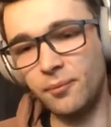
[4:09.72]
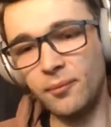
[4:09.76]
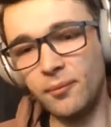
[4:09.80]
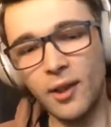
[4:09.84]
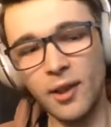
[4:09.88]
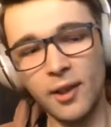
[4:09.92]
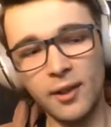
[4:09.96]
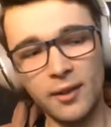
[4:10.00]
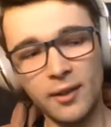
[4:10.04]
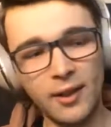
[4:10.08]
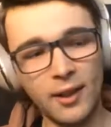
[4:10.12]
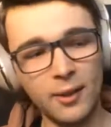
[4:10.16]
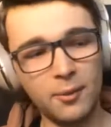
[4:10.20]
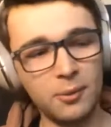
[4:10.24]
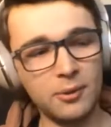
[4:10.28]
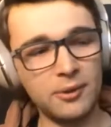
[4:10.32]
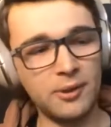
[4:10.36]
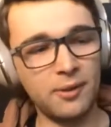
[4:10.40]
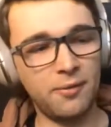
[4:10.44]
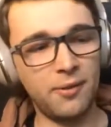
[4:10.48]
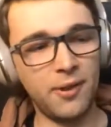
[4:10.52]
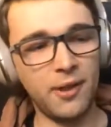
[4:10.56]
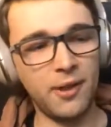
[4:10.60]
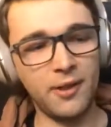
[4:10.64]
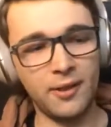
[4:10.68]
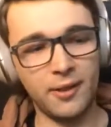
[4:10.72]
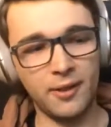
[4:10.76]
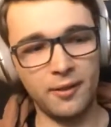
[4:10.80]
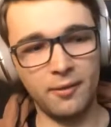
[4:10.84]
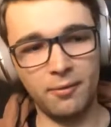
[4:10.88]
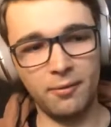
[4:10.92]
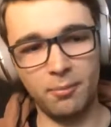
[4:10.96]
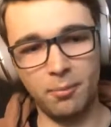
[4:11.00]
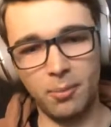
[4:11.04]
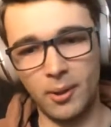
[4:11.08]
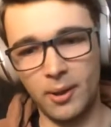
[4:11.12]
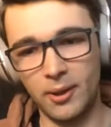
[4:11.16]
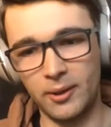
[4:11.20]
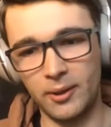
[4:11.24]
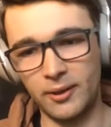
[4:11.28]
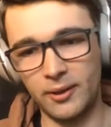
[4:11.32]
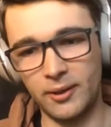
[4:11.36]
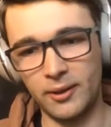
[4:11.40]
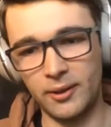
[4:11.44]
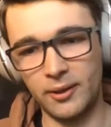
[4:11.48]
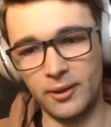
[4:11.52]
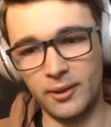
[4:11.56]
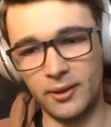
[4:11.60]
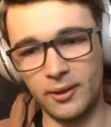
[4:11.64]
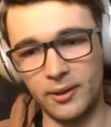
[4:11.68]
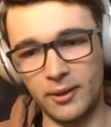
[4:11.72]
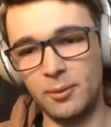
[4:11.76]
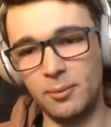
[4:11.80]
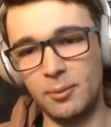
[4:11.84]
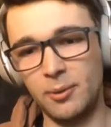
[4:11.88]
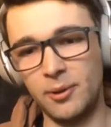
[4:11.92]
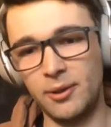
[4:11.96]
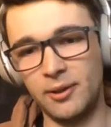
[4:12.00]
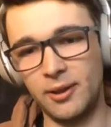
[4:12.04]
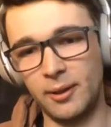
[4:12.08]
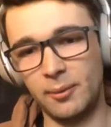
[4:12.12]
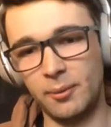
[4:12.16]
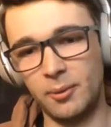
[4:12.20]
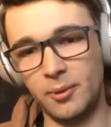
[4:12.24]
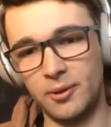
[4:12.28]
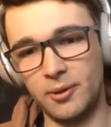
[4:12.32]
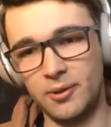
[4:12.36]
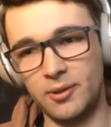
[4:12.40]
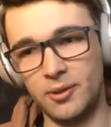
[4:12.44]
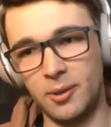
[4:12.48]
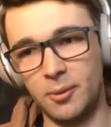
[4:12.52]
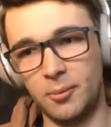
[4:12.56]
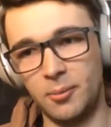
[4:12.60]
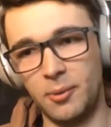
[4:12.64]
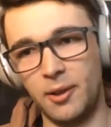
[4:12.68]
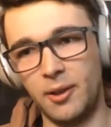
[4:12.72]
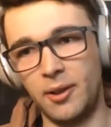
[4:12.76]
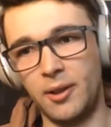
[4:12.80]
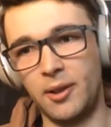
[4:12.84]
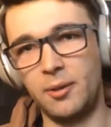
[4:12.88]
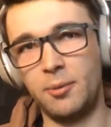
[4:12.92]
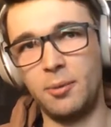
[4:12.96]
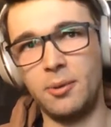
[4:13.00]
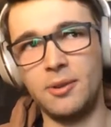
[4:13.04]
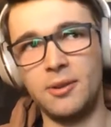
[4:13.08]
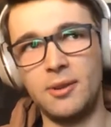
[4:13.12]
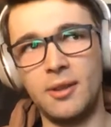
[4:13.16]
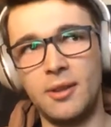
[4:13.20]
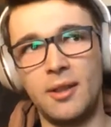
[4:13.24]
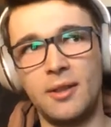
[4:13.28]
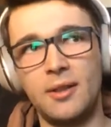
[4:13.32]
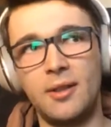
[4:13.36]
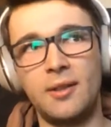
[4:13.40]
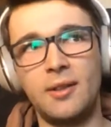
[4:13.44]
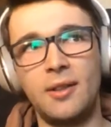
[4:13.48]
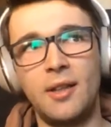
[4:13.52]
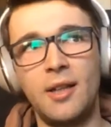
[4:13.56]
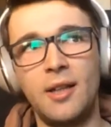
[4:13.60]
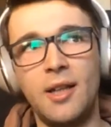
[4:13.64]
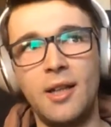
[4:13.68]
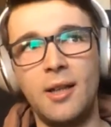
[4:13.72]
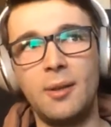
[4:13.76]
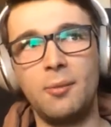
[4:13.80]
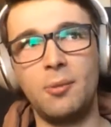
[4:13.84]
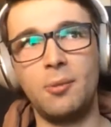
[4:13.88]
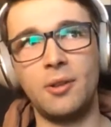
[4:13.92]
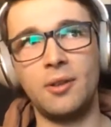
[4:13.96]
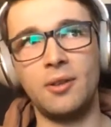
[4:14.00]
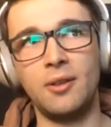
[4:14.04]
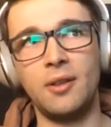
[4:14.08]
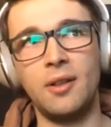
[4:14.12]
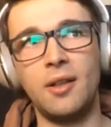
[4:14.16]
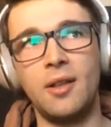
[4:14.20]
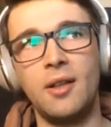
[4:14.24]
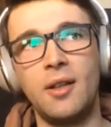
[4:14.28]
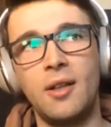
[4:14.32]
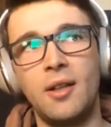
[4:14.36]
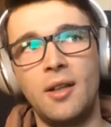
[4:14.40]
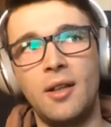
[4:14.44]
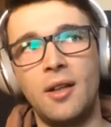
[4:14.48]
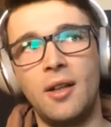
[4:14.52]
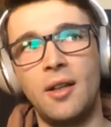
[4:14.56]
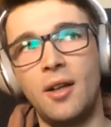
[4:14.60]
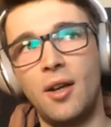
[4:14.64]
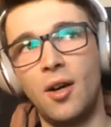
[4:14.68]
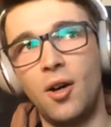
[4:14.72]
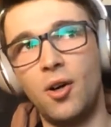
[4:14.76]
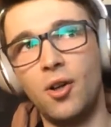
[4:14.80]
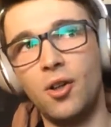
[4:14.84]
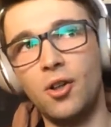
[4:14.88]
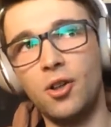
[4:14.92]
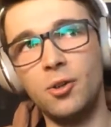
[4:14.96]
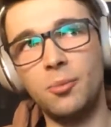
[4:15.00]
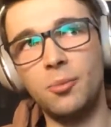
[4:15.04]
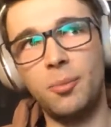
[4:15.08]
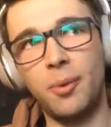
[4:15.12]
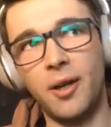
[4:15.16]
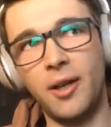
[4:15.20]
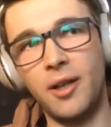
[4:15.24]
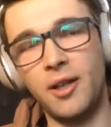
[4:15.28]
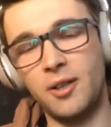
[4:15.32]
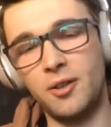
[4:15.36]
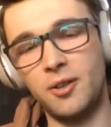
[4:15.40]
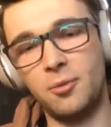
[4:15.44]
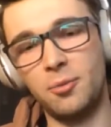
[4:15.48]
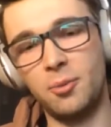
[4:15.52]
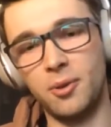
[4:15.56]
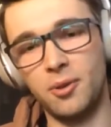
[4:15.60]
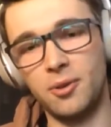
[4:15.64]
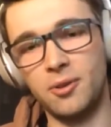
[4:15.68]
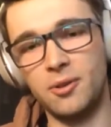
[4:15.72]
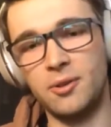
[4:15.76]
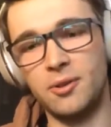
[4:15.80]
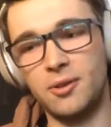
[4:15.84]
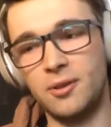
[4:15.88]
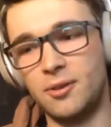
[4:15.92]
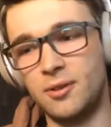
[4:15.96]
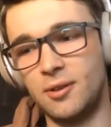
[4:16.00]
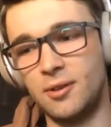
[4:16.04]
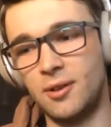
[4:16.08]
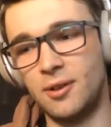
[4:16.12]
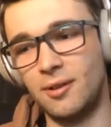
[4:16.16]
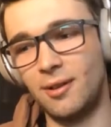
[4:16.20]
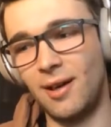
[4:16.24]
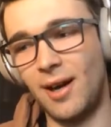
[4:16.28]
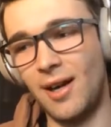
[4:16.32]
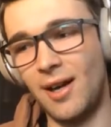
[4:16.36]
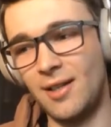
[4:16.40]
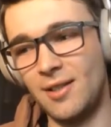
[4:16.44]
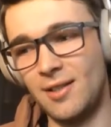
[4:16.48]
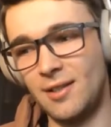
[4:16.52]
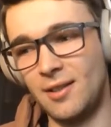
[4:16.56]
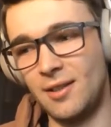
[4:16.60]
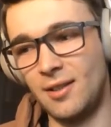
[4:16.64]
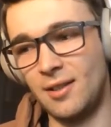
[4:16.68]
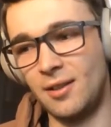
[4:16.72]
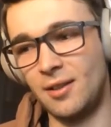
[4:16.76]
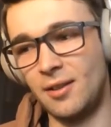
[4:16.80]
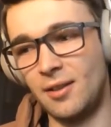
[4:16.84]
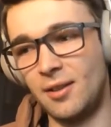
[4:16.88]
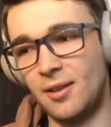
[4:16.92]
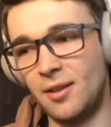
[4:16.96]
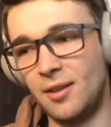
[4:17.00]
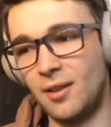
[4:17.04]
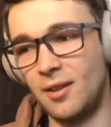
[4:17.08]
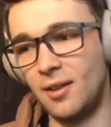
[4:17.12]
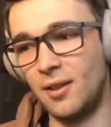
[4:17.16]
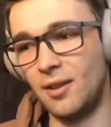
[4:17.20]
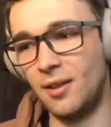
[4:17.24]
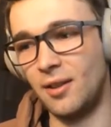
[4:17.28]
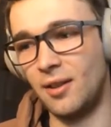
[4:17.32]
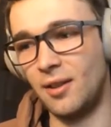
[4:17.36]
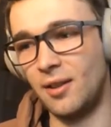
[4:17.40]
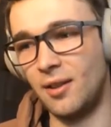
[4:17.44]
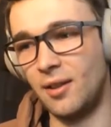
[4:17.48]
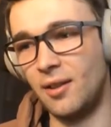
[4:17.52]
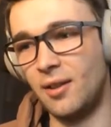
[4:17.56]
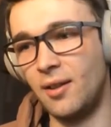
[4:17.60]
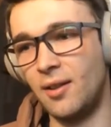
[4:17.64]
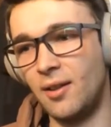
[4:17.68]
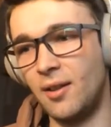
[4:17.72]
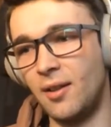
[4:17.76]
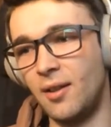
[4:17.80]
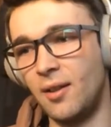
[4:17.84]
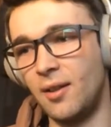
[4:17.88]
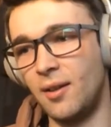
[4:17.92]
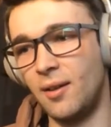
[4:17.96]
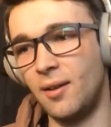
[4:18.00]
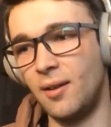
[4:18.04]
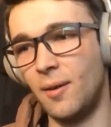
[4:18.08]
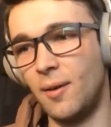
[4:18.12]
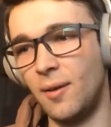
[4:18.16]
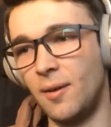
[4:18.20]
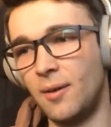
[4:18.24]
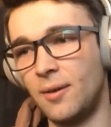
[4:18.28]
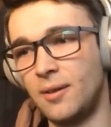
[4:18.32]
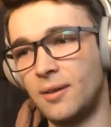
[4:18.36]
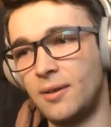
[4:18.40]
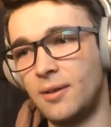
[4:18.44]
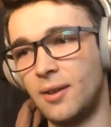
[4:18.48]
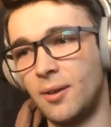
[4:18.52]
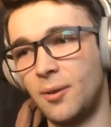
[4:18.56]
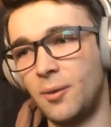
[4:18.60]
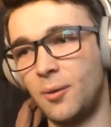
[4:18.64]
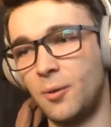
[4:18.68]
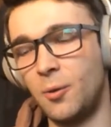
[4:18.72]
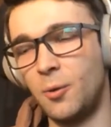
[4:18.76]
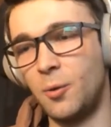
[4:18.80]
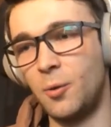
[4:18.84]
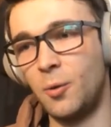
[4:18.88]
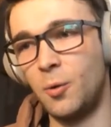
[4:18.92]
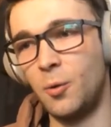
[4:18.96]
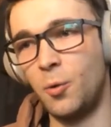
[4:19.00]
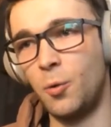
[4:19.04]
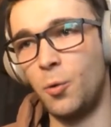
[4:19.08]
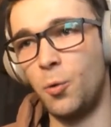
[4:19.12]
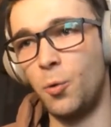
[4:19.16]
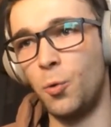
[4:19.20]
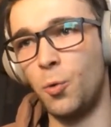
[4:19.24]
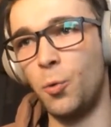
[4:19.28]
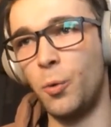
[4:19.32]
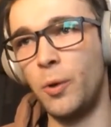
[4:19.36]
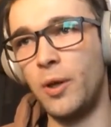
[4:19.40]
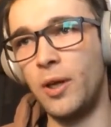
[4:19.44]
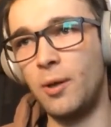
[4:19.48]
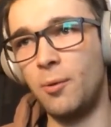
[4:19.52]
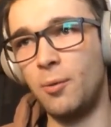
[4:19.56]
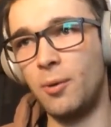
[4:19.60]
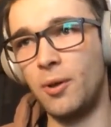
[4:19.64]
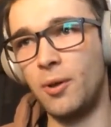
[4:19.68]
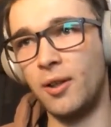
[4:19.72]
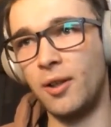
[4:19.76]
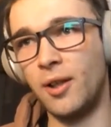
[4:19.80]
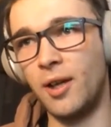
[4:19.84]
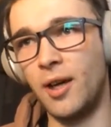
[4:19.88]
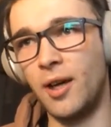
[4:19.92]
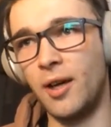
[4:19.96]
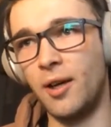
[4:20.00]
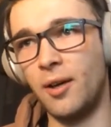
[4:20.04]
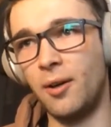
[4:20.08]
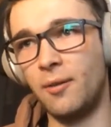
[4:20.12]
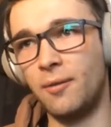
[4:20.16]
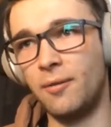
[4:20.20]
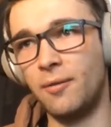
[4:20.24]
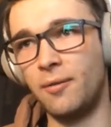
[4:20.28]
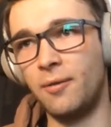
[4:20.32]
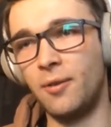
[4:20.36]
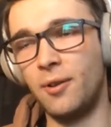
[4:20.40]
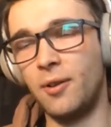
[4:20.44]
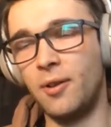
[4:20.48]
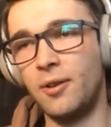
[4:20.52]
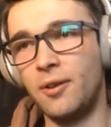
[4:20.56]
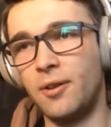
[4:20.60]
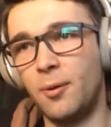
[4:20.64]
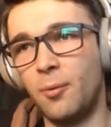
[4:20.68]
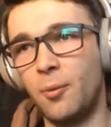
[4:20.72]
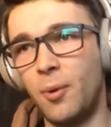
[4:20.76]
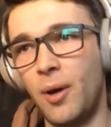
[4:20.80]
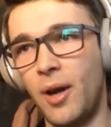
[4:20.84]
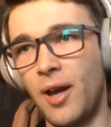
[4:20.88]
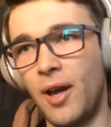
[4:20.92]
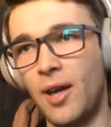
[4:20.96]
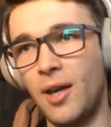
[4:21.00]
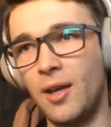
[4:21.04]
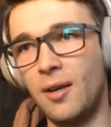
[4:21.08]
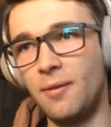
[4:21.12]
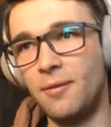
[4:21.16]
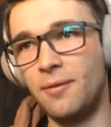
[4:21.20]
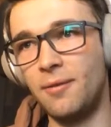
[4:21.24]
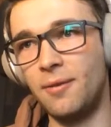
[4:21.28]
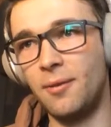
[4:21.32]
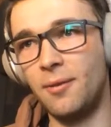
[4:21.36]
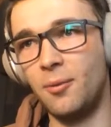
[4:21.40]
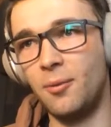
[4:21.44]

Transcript: That was effective, but extremely time consuming. It was at the time when on-page was rising. So we were kind of on a wave